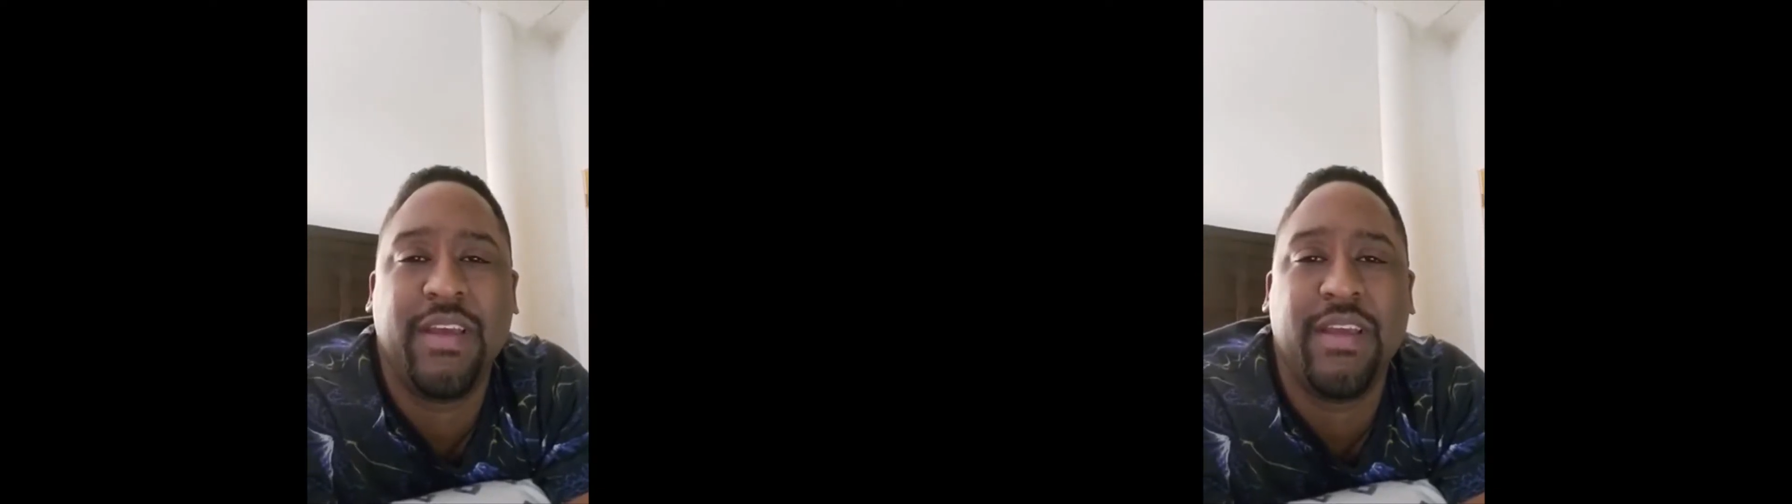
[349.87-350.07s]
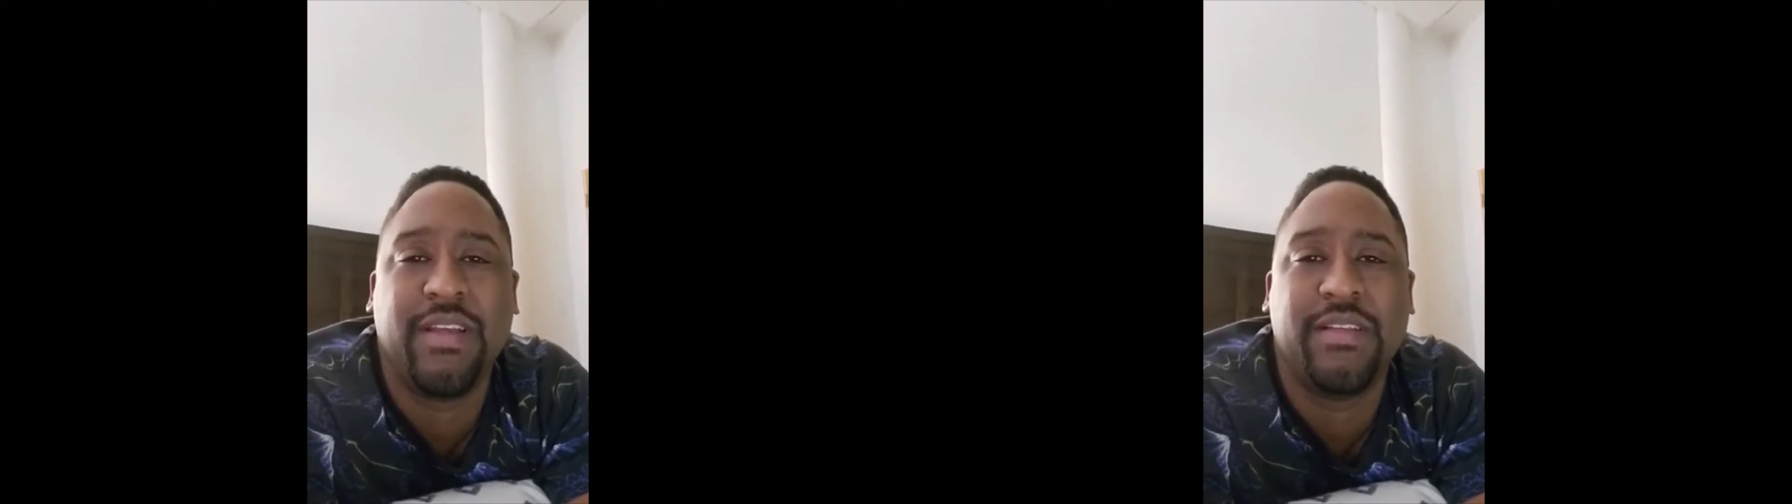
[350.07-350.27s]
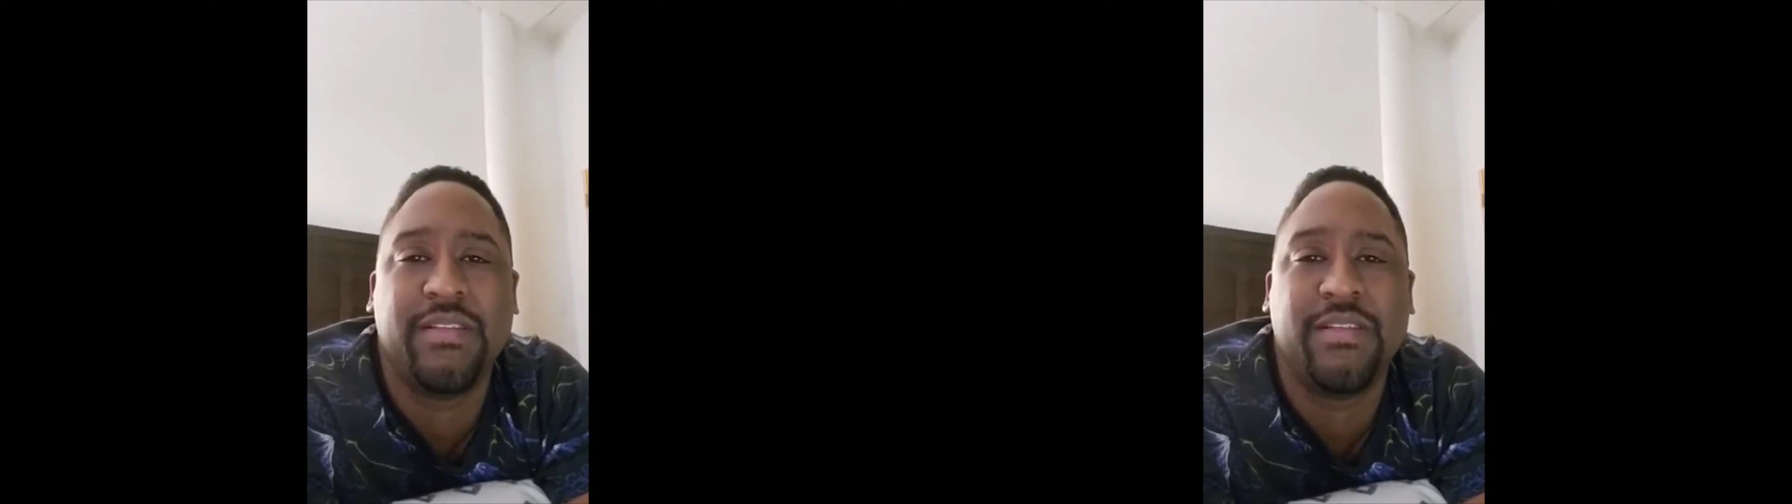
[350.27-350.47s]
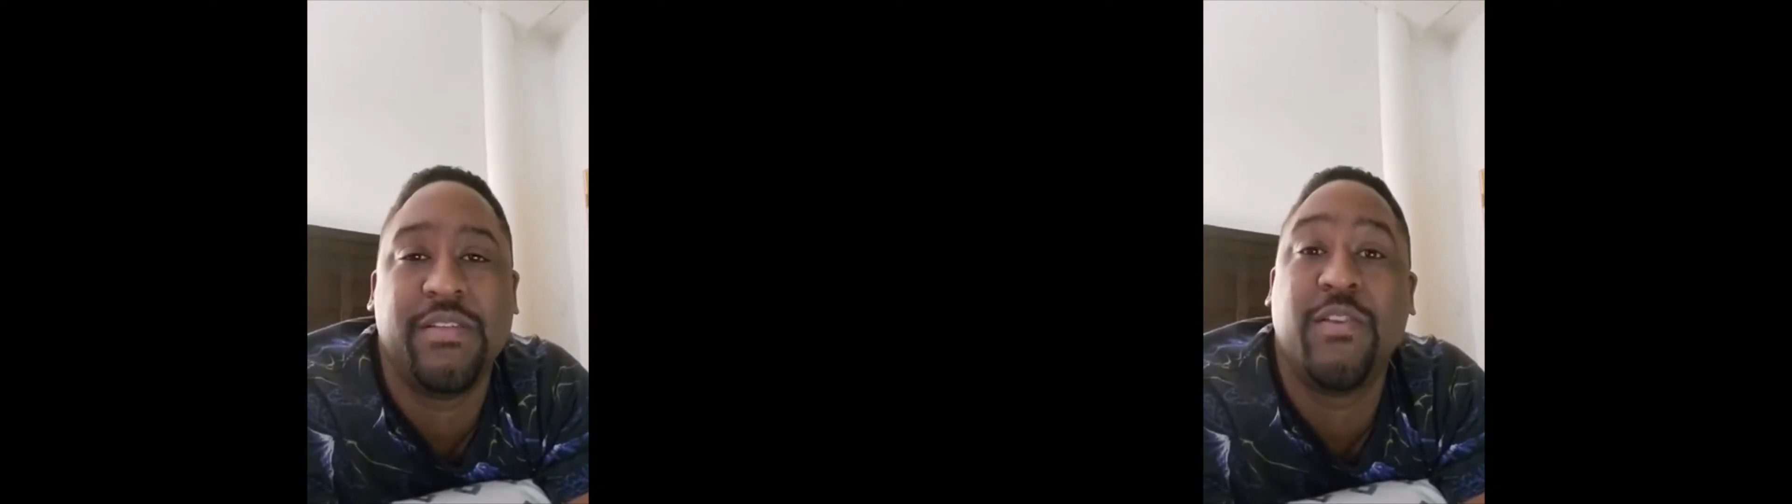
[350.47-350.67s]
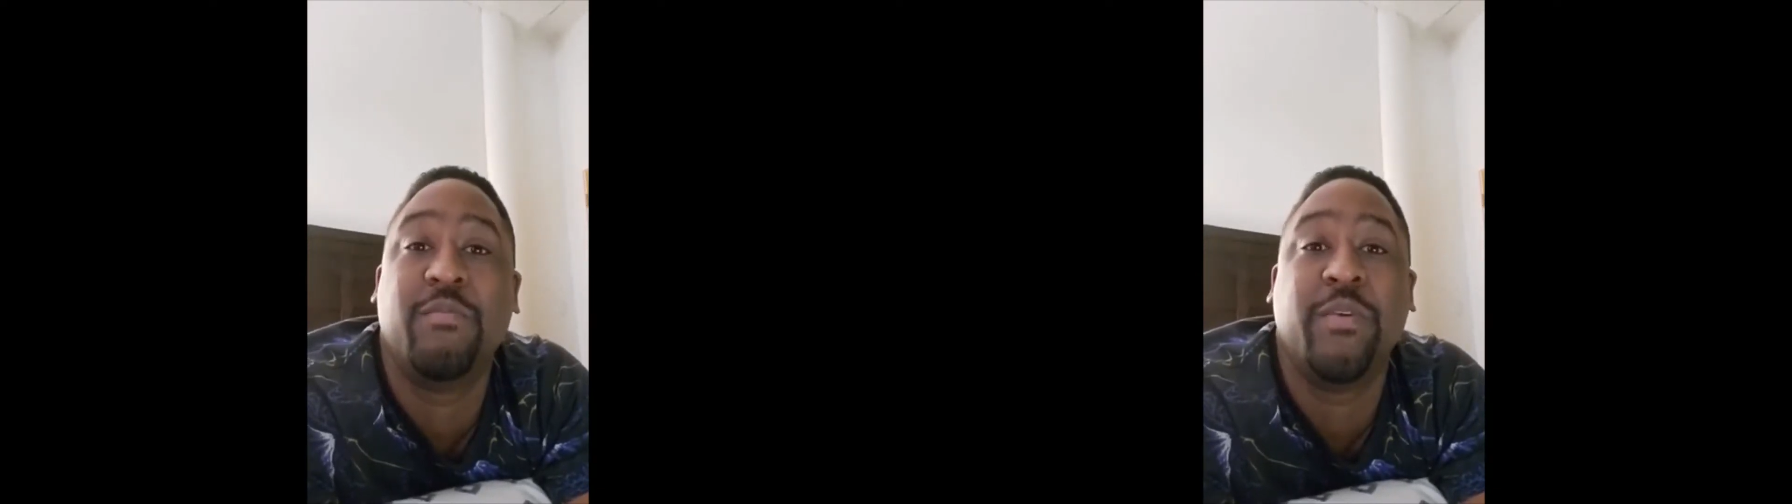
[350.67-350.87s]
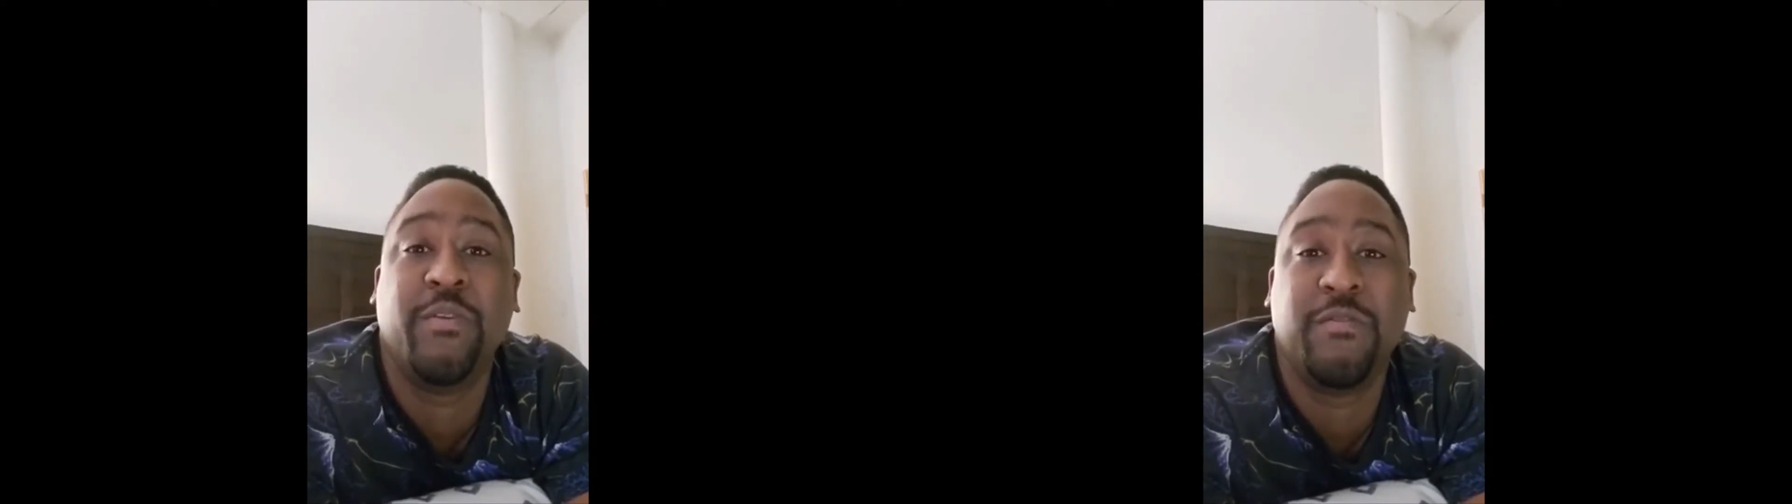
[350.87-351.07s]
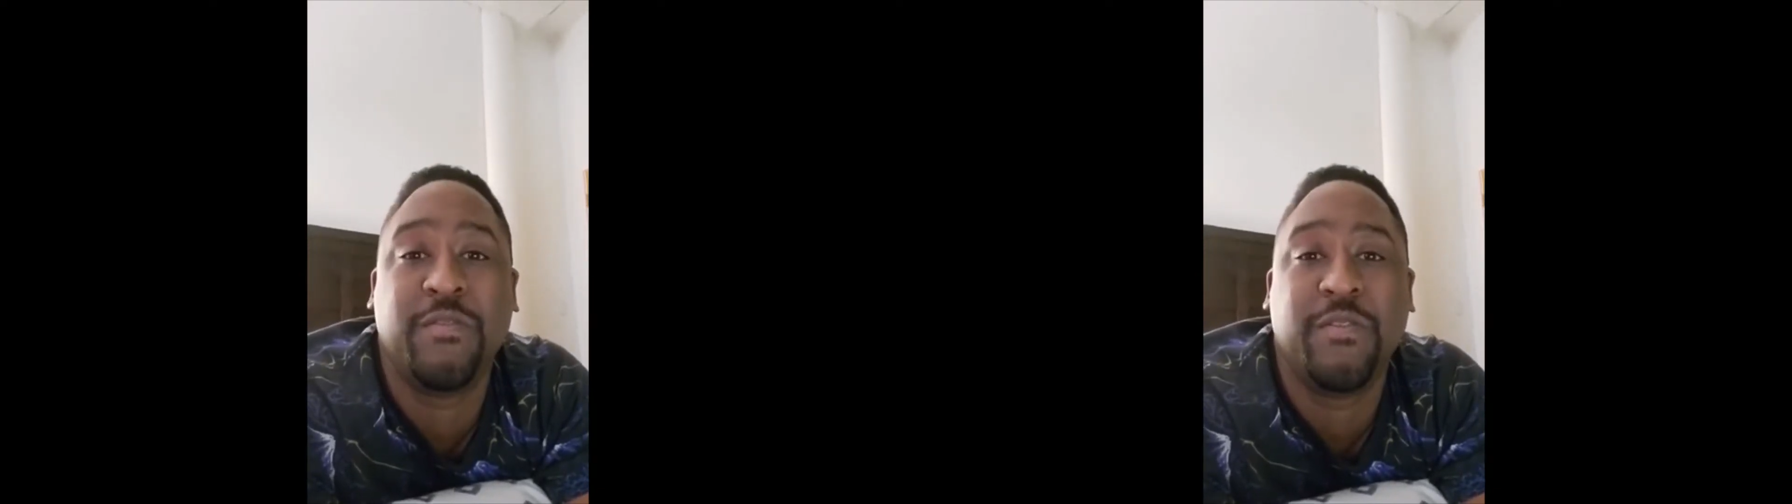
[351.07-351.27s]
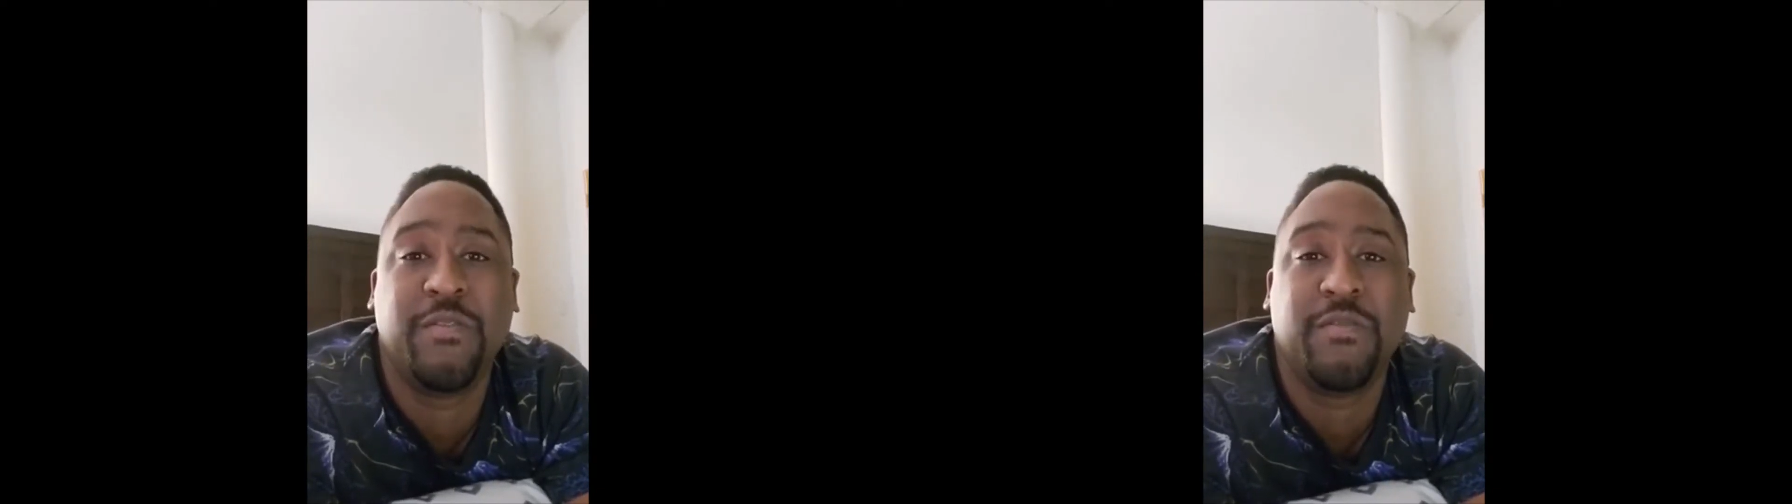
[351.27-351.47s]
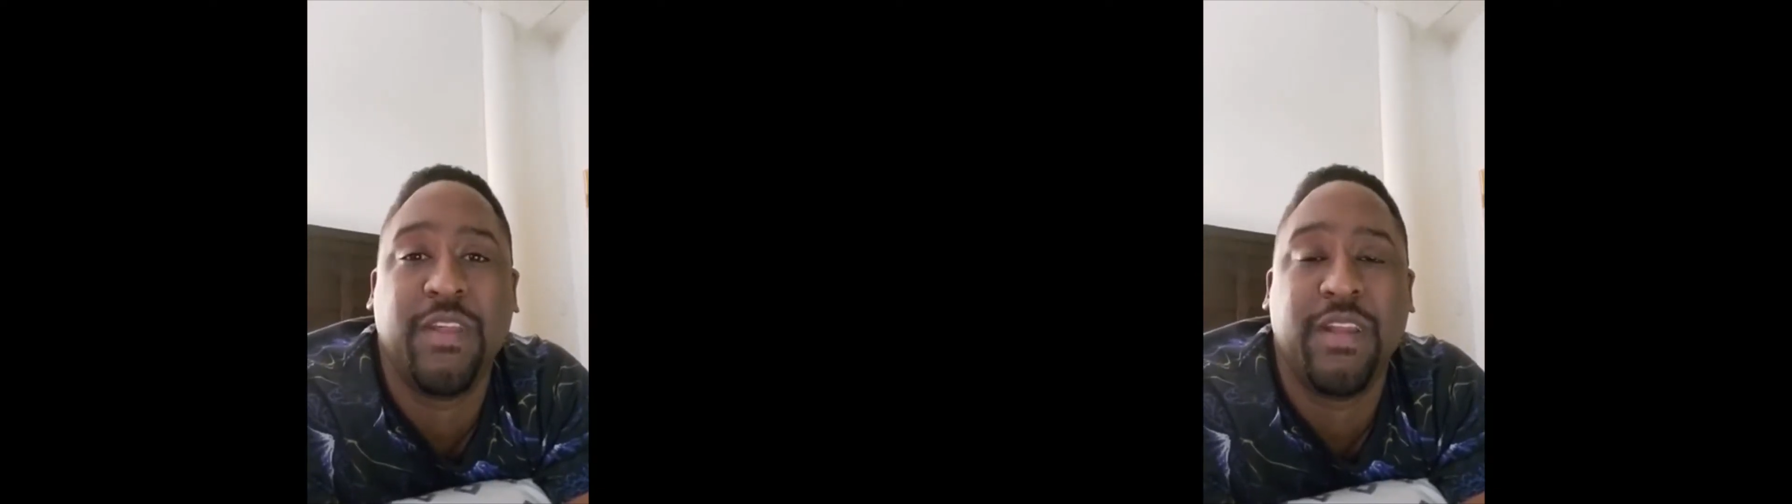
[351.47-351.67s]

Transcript: is so beautiful